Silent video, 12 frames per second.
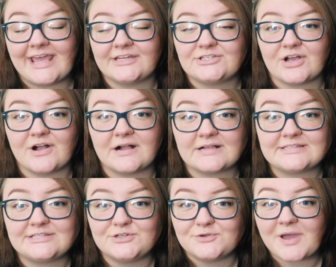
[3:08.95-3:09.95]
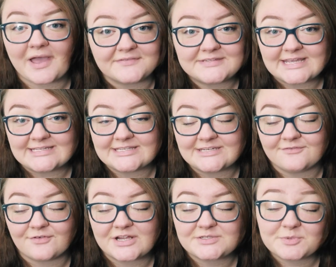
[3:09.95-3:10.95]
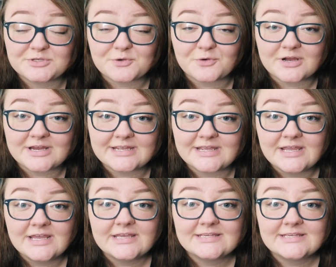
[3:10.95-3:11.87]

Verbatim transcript: Hedgehogs do have sensitive respiratory